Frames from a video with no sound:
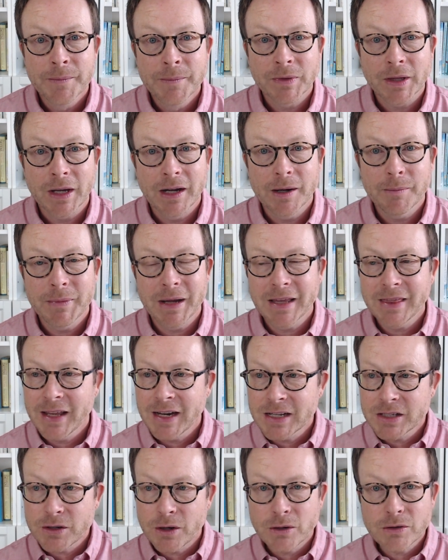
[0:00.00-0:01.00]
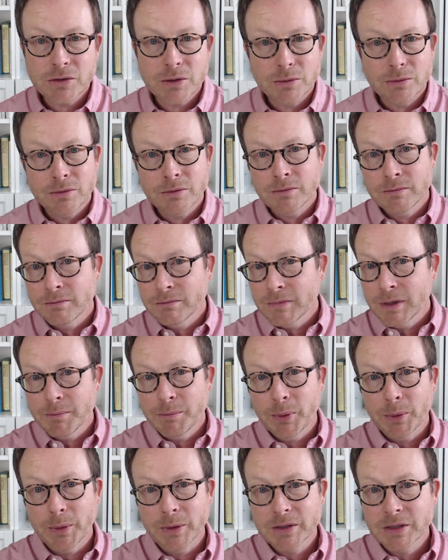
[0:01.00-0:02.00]
And then it's also
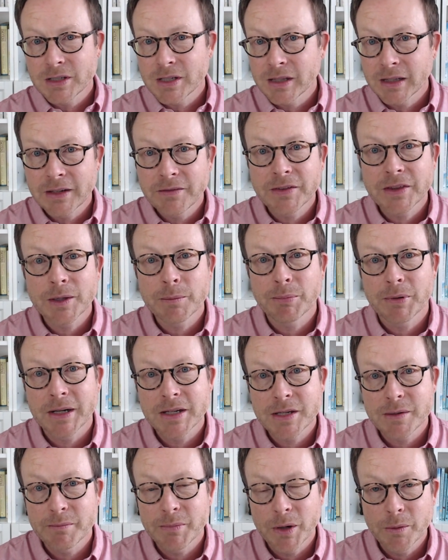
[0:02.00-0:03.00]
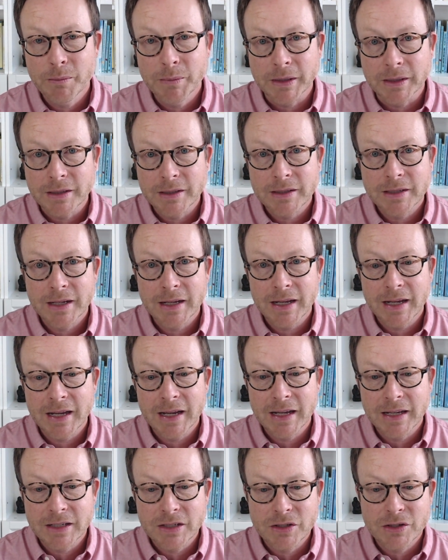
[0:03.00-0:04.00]
important to live in the present moment
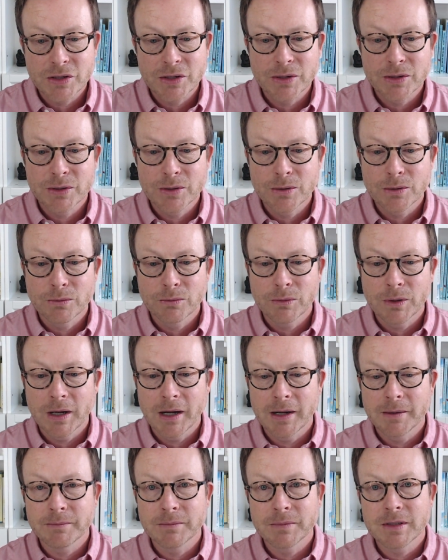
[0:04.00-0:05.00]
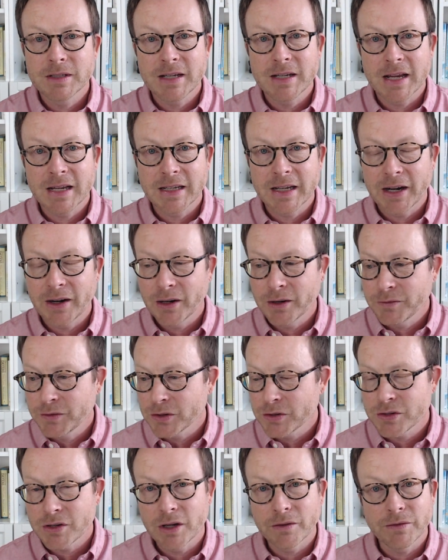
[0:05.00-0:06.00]
and to take care of
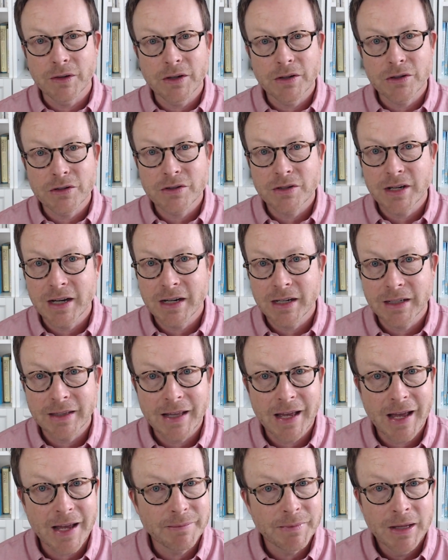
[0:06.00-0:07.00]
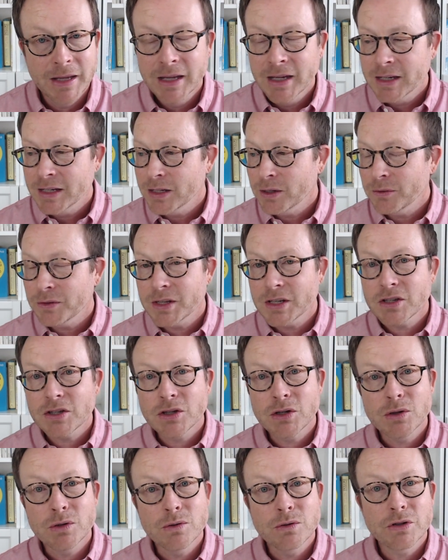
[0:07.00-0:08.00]
yourself, understanding that, you know, this
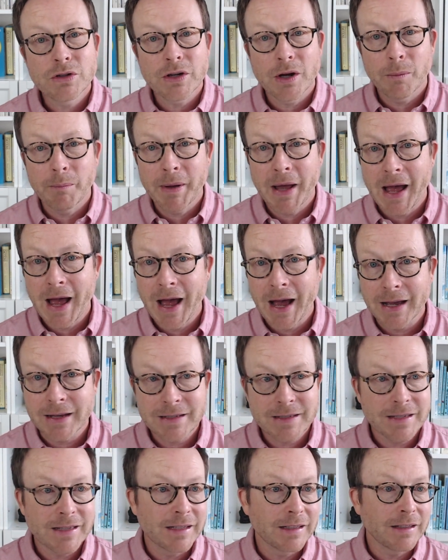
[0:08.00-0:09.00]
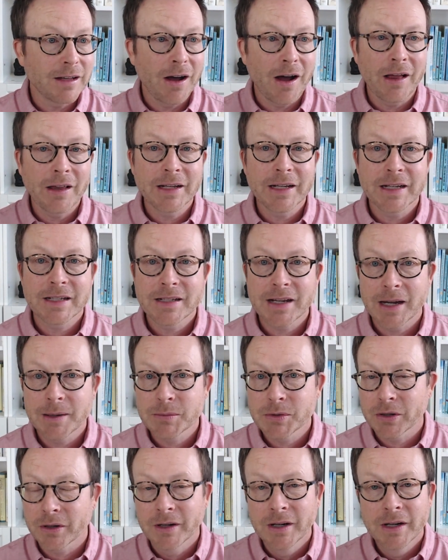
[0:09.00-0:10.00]
too shall pass. The holiday times
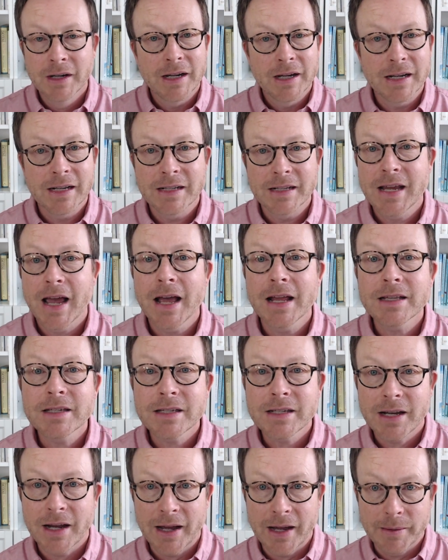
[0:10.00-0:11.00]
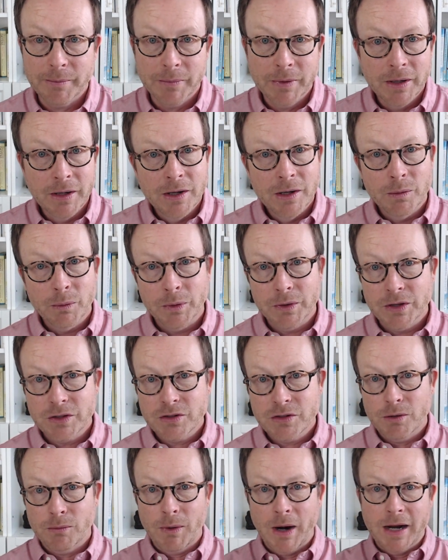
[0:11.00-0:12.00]
are an intense time where this
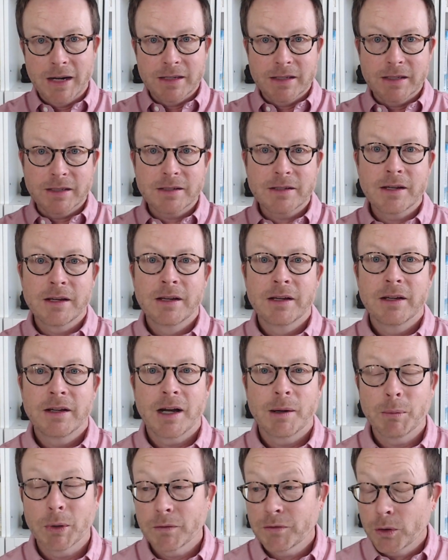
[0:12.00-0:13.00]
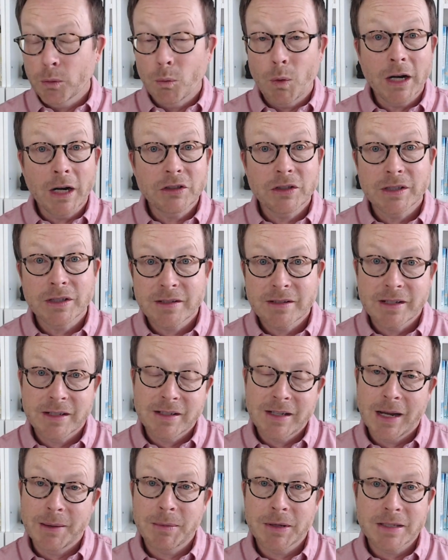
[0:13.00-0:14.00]
arises. Or if you're watching this at a
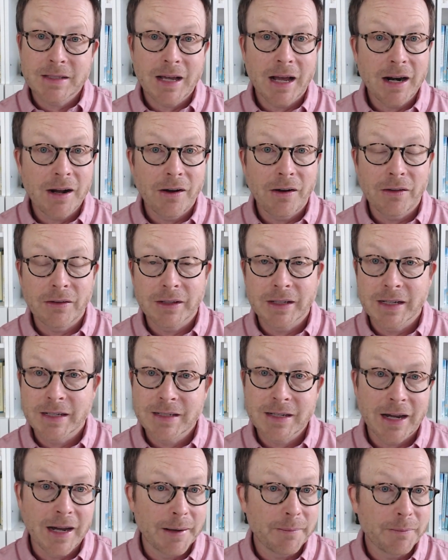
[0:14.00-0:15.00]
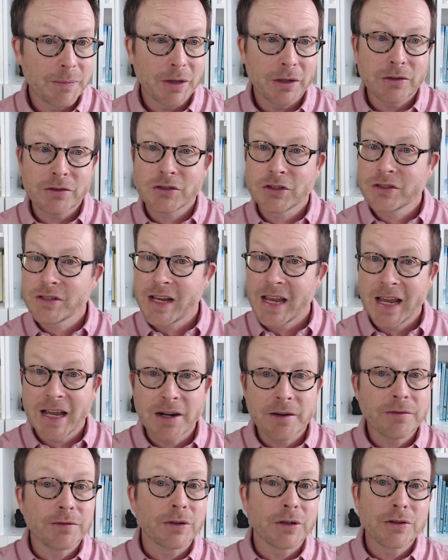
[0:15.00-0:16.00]
time that's not a holiday time, there's just
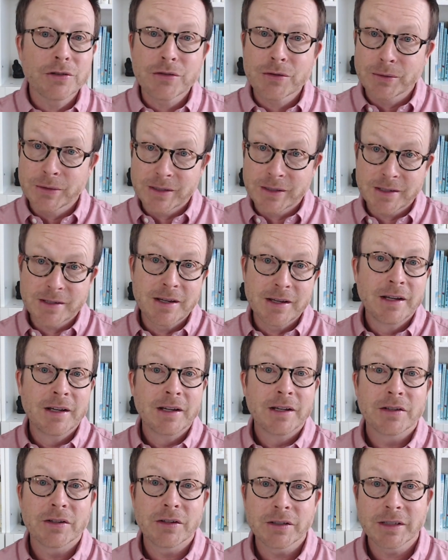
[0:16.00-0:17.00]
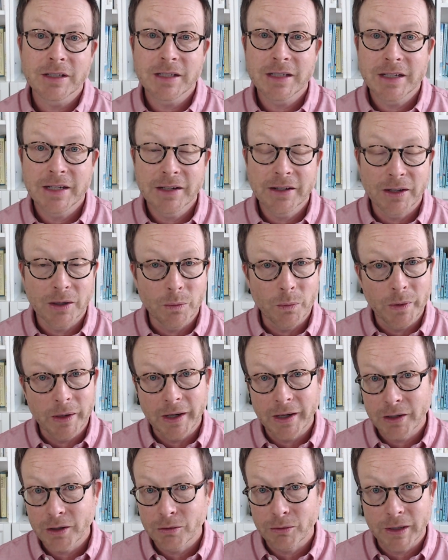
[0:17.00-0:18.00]
anniversaries during the year
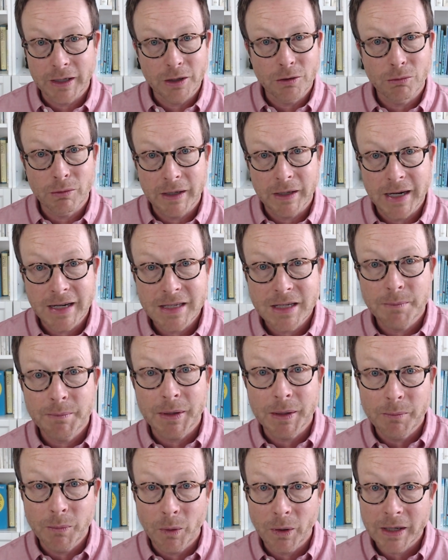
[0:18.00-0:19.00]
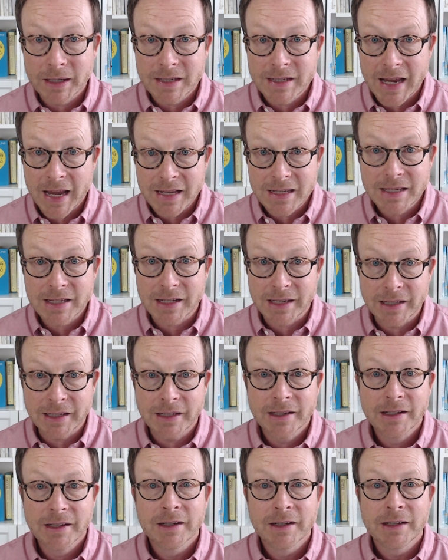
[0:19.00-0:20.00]
where it creates a bit more intensity
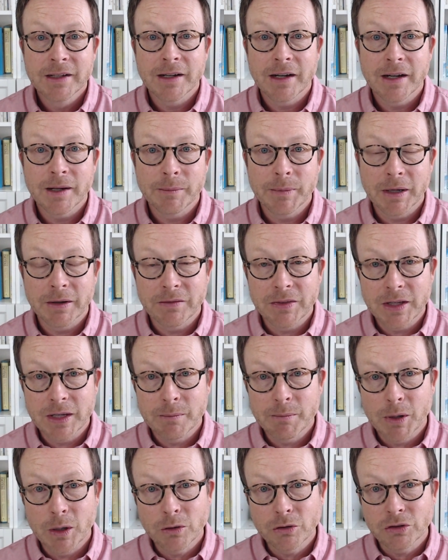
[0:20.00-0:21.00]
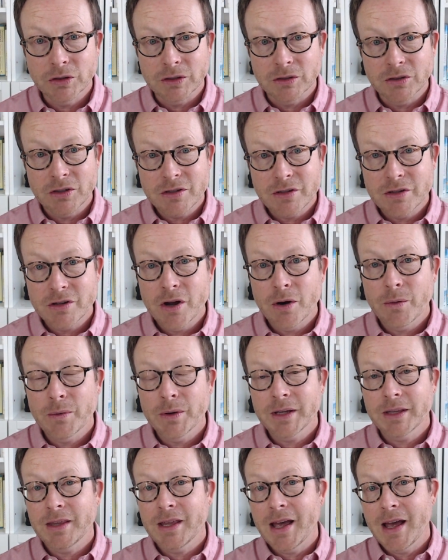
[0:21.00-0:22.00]
of the emotion. Just
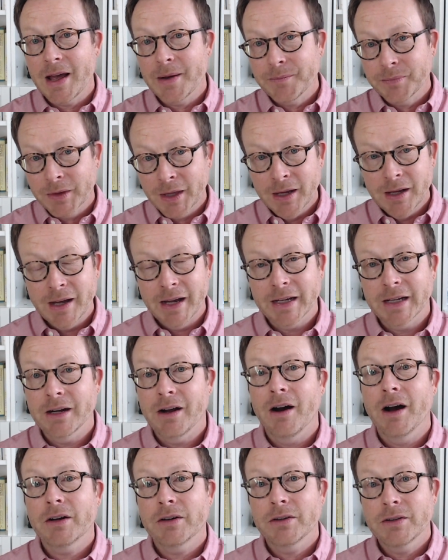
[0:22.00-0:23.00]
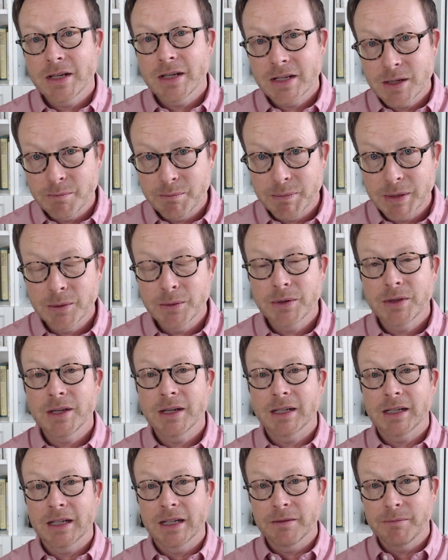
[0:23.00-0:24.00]
knowing that I can honor this and be with it
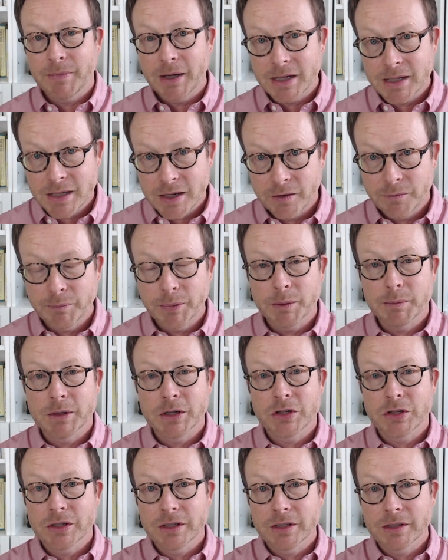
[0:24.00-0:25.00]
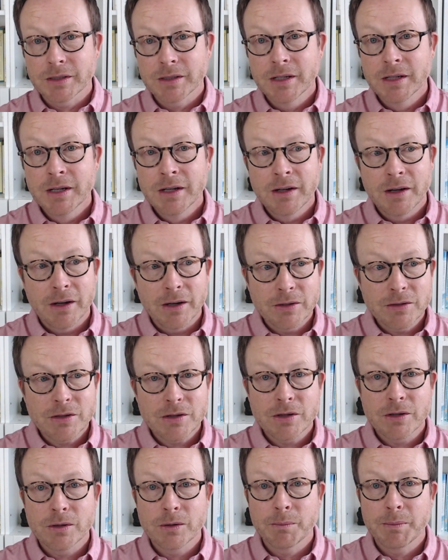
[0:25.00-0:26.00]
and give myself permission.
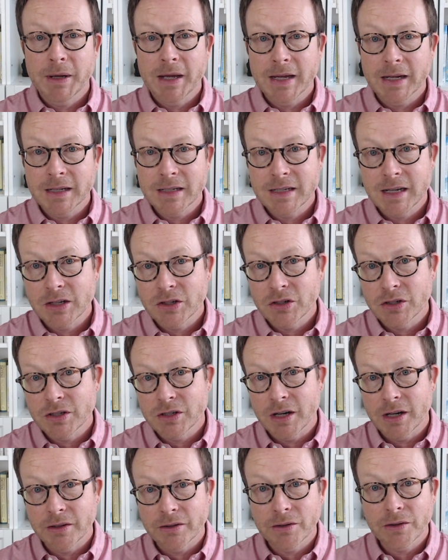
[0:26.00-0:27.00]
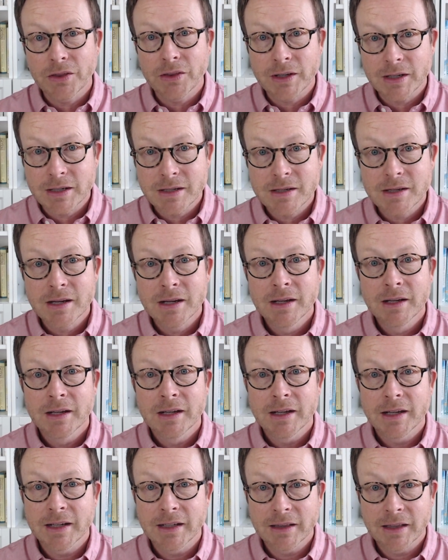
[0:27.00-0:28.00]
Also paying attention to other things
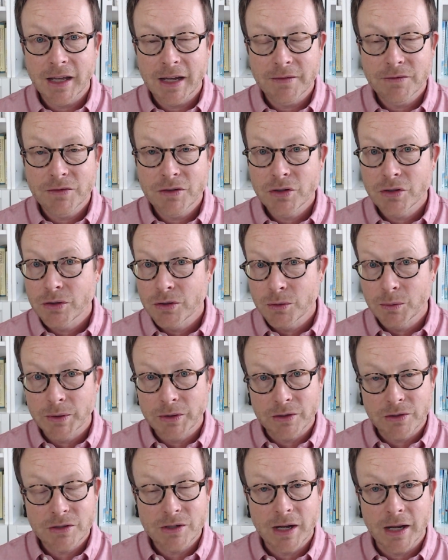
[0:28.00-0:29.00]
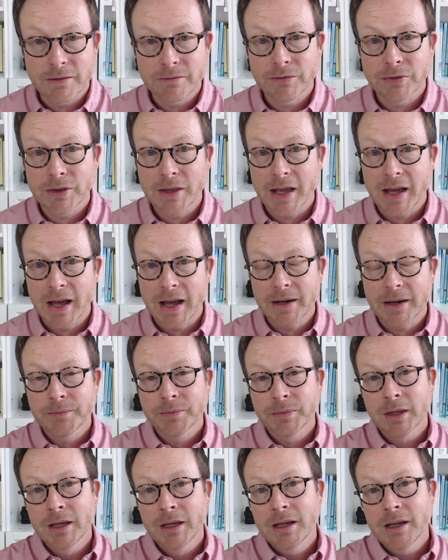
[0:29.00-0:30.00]
in life too when there's time for that.
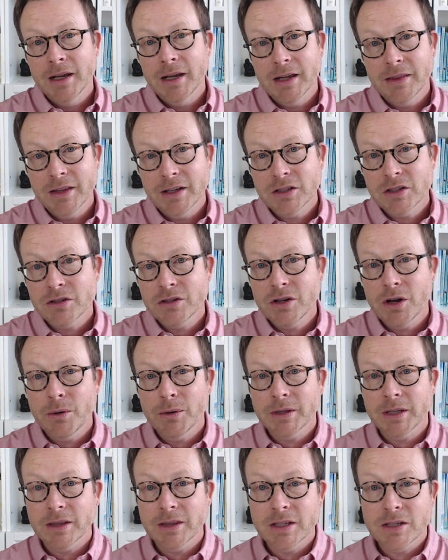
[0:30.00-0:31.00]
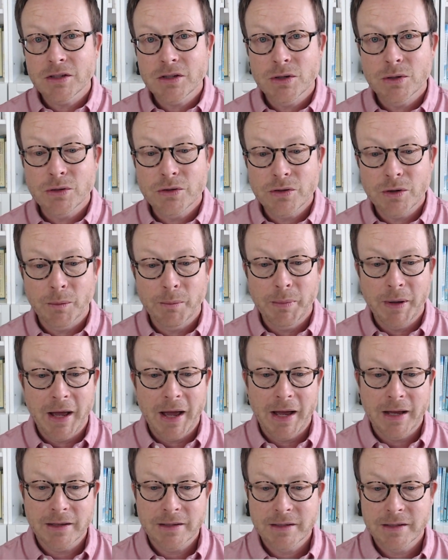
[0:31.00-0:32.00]
And then just knowing that this too shall
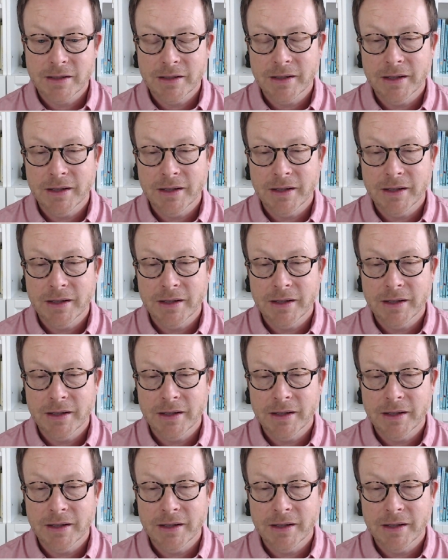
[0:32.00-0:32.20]
pass.